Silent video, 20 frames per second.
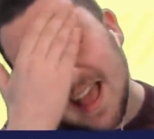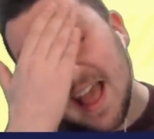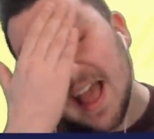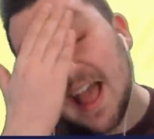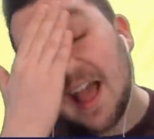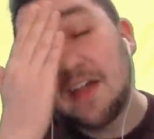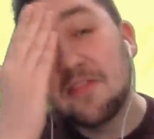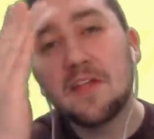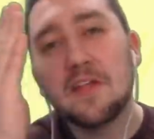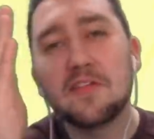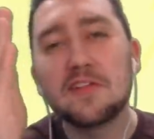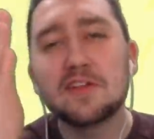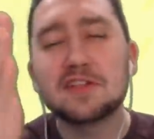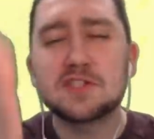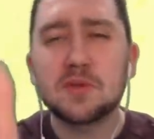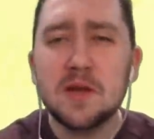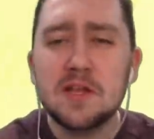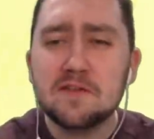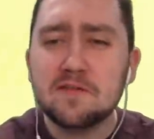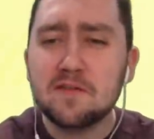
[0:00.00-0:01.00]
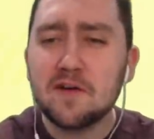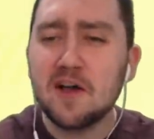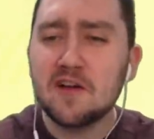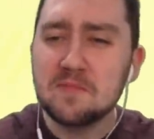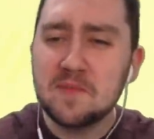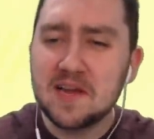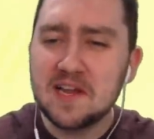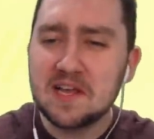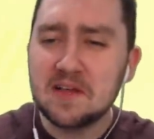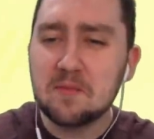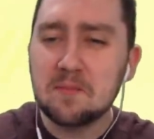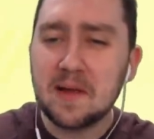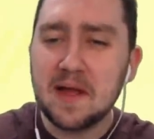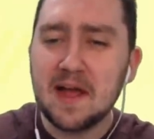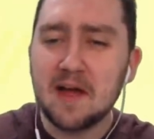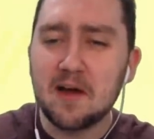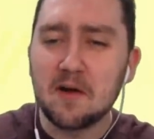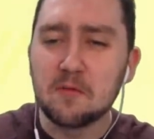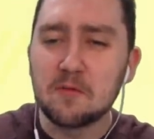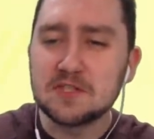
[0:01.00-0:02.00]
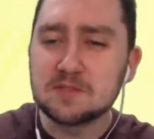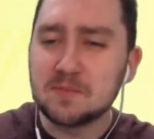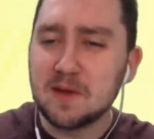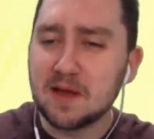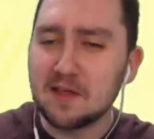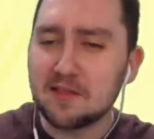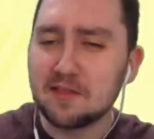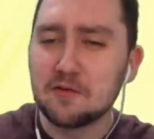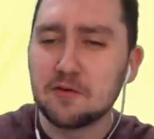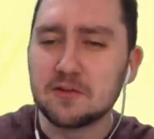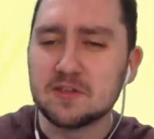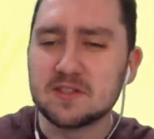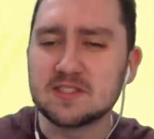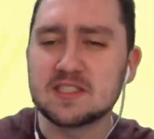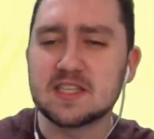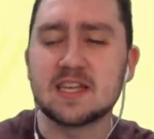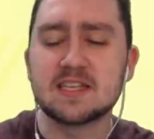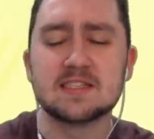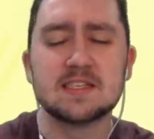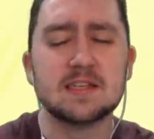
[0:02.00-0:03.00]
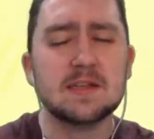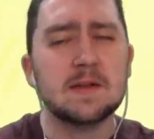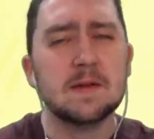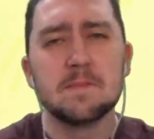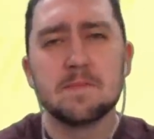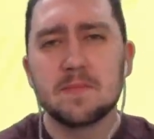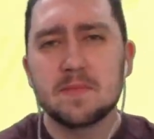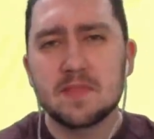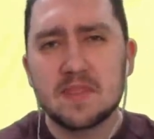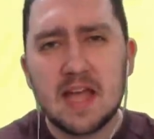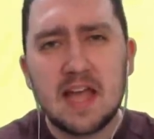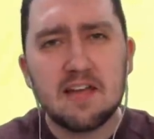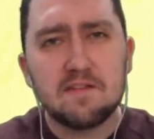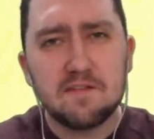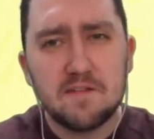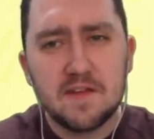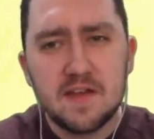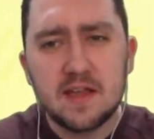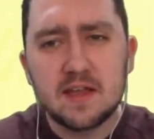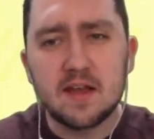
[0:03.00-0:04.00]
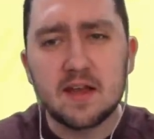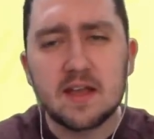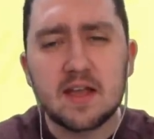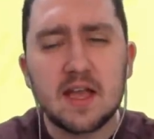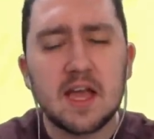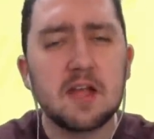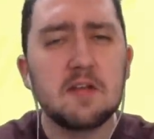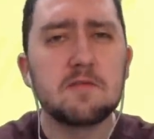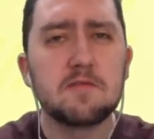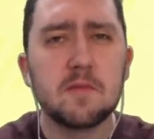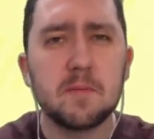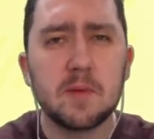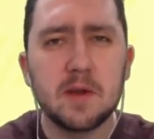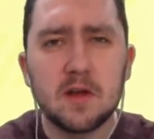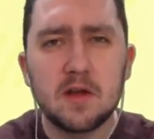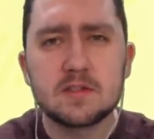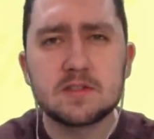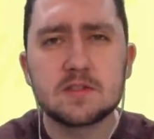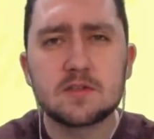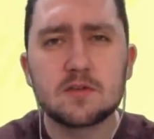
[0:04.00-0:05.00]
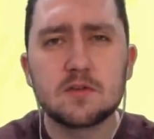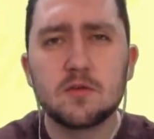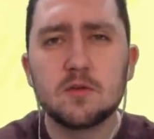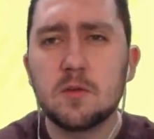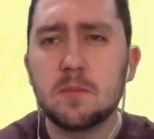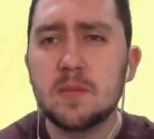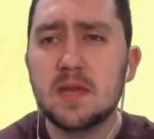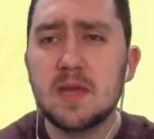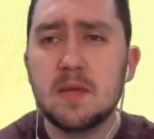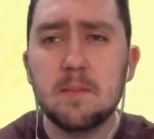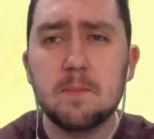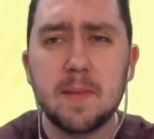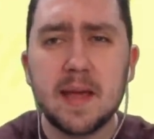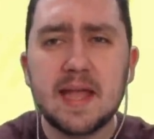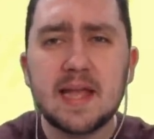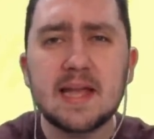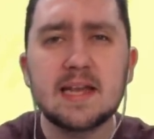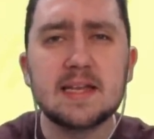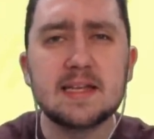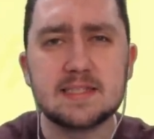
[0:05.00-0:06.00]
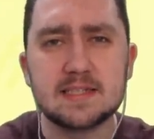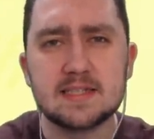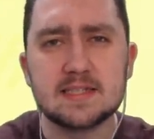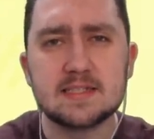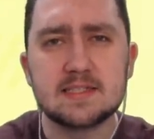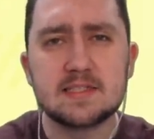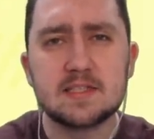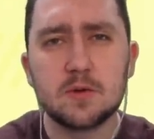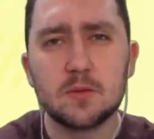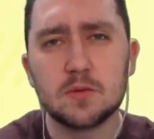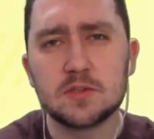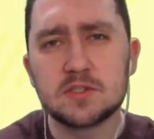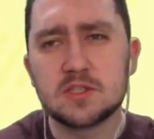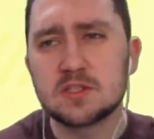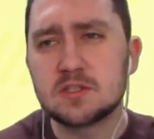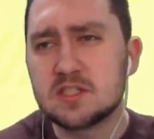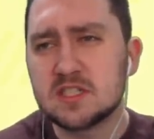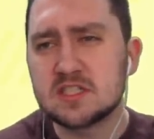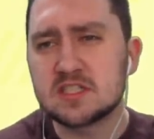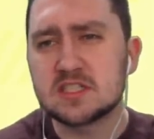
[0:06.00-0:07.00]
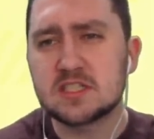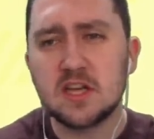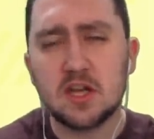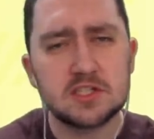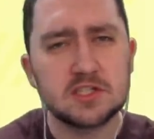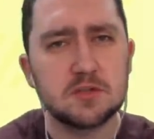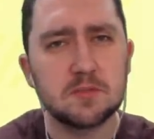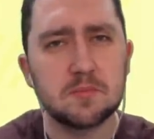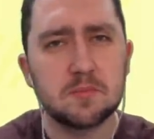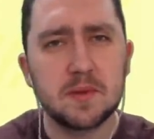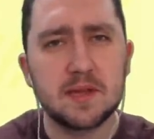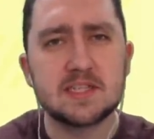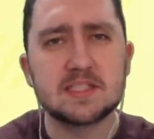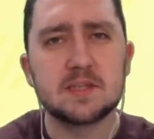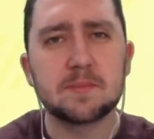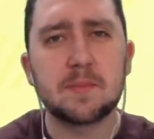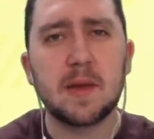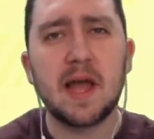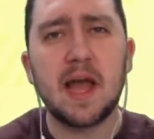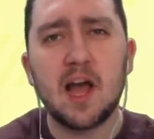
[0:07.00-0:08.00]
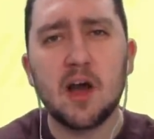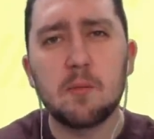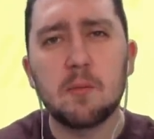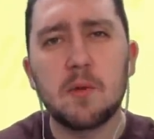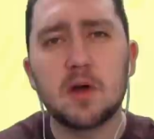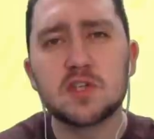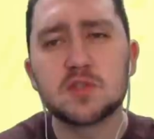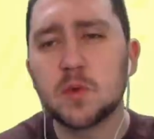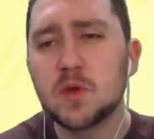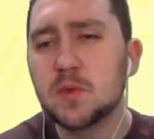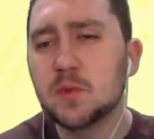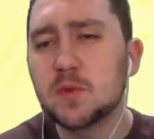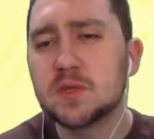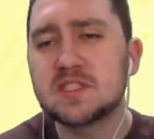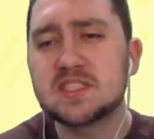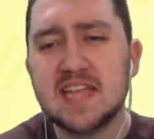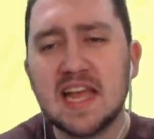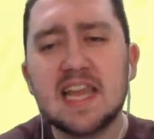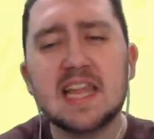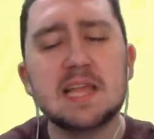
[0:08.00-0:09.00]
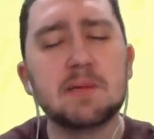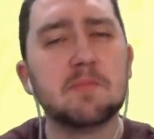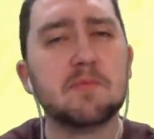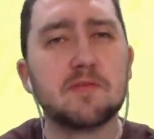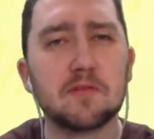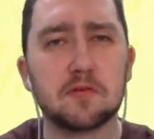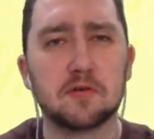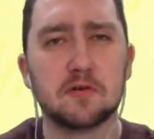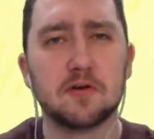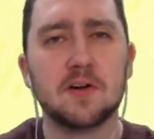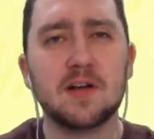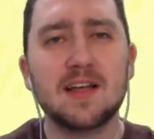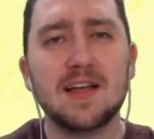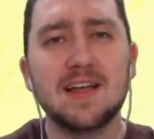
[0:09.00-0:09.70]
and the £25 million, which Matt Thornton says, that figure came from an article that me and Bailey did that was a discussion piece about how much we would sell him for.